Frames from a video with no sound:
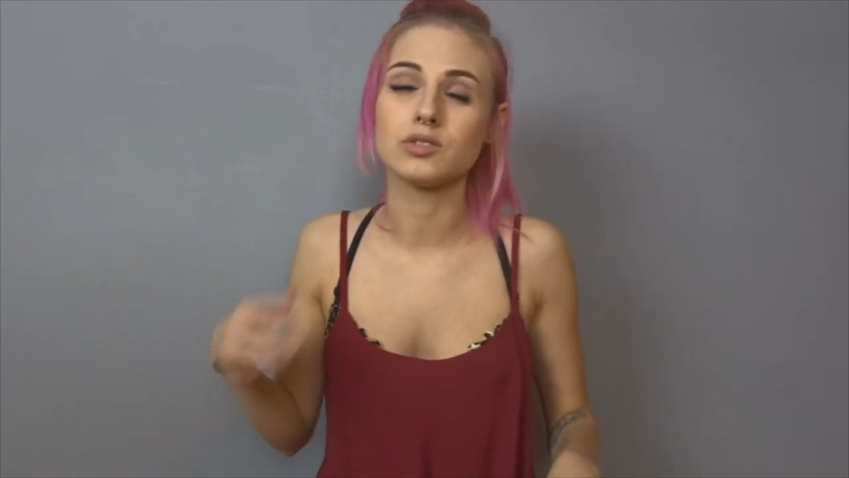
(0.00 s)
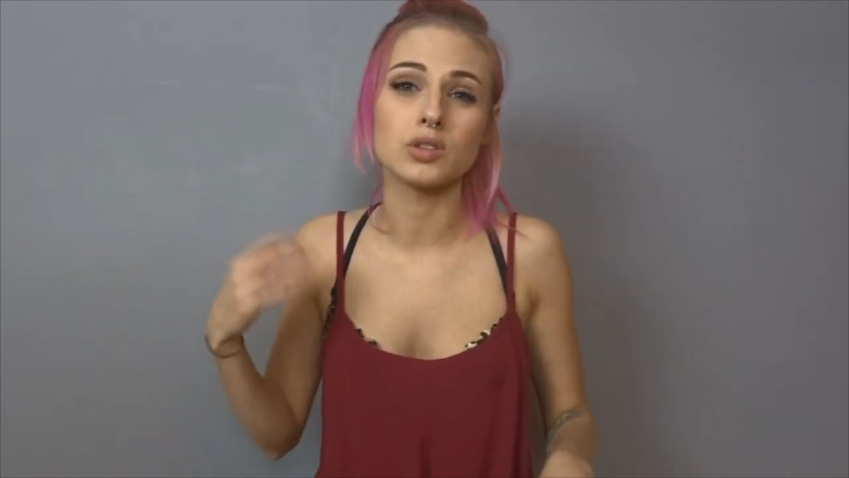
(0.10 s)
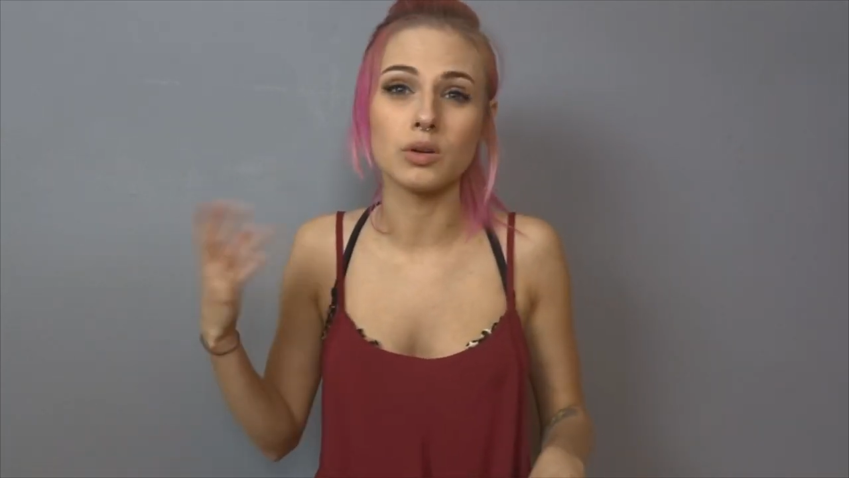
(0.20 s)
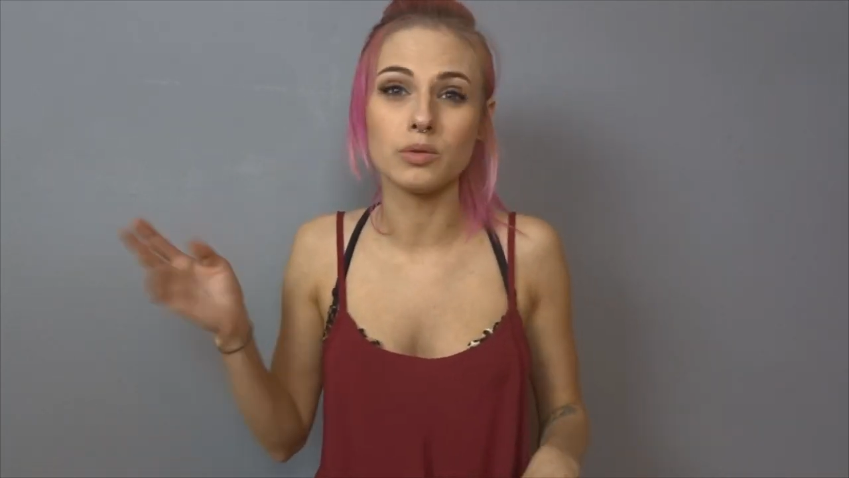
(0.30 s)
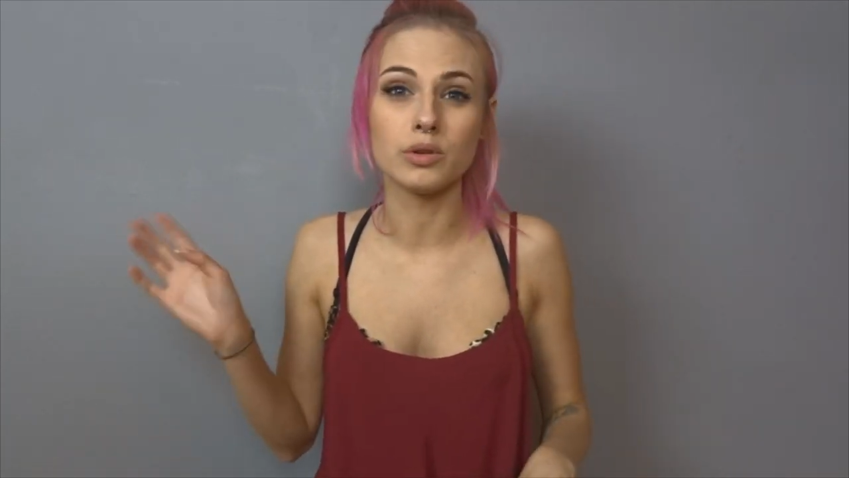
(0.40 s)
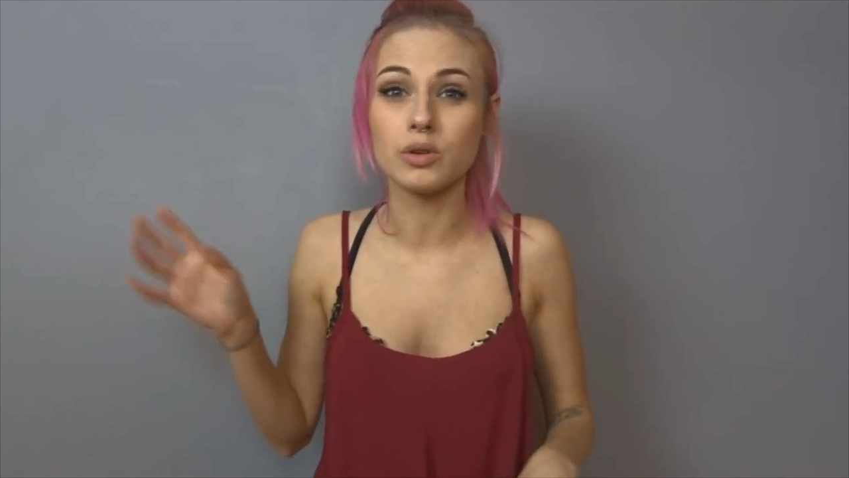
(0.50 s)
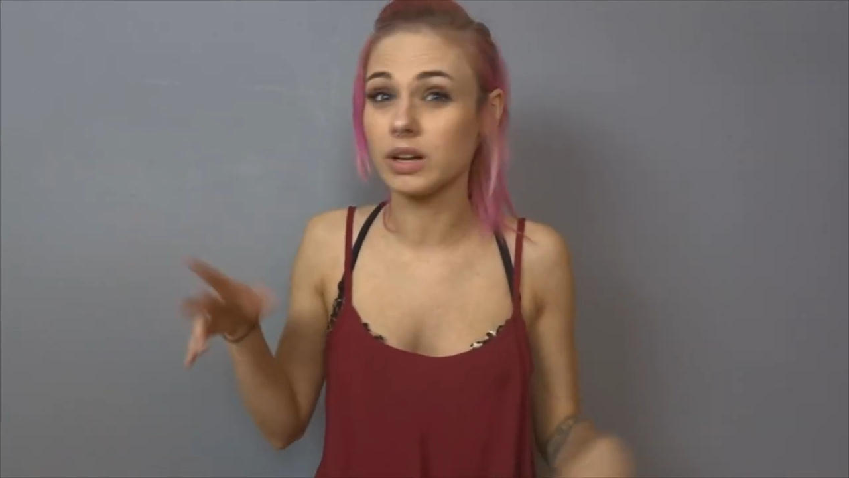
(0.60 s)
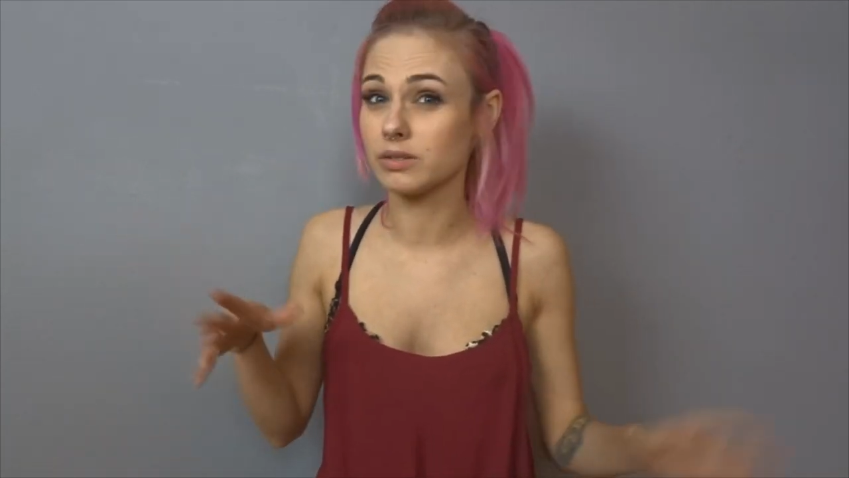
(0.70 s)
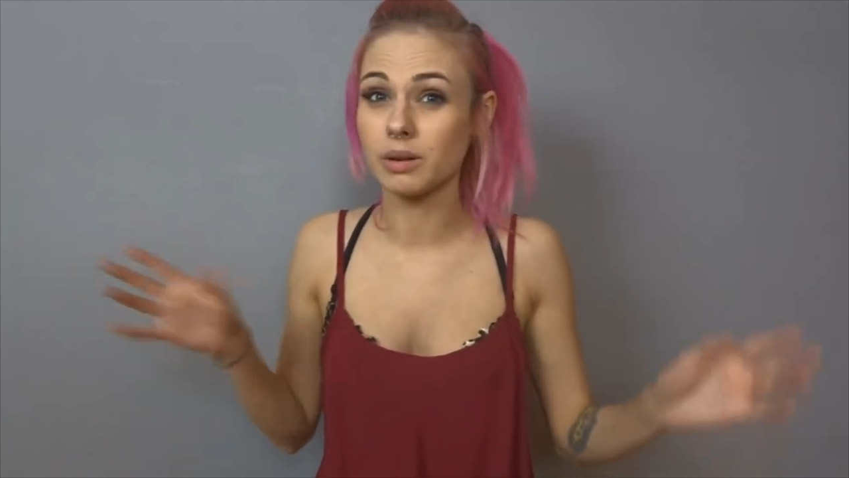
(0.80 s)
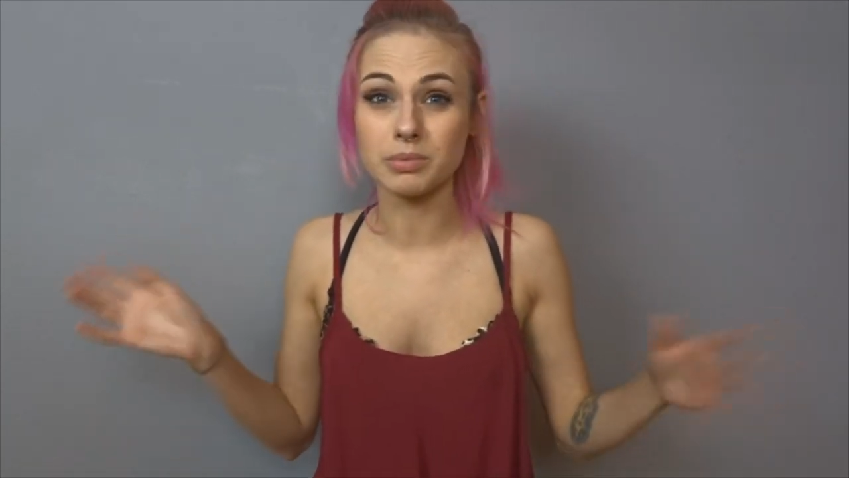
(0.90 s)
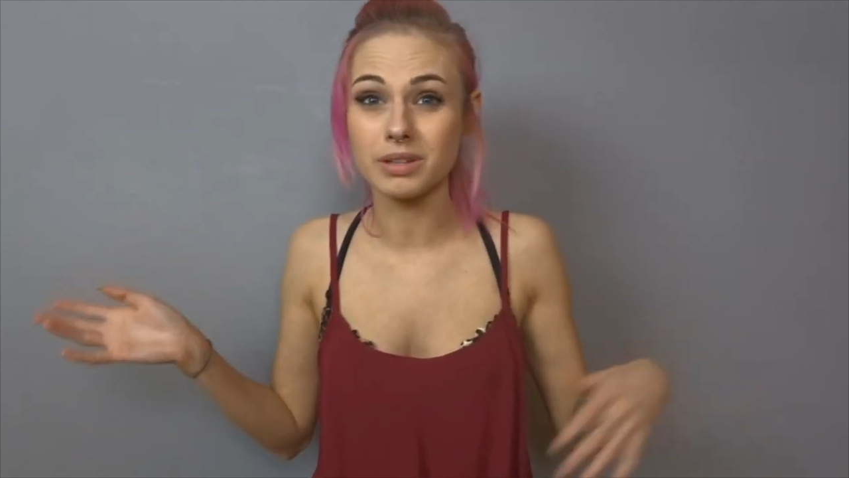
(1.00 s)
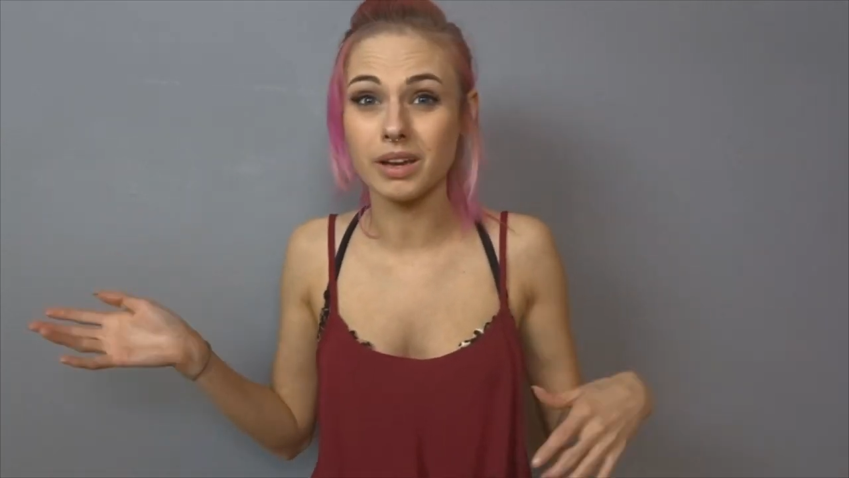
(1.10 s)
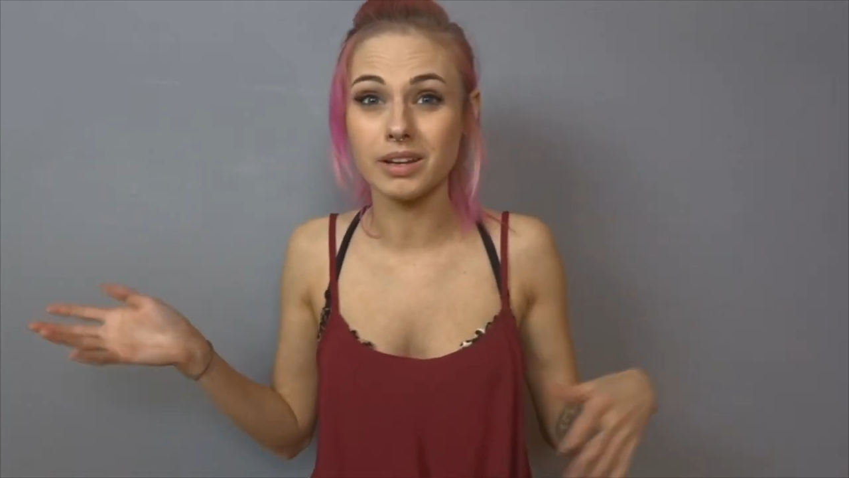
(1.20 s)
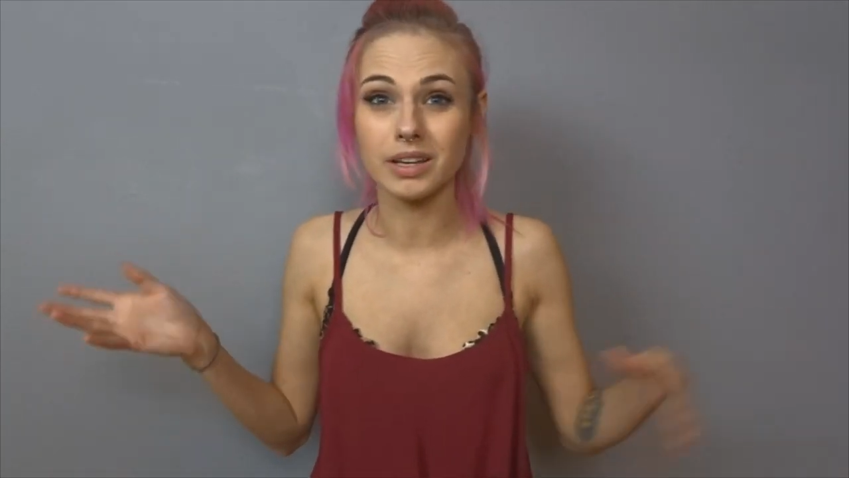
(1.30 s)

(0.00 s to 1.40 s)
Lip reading: so you guys are up to date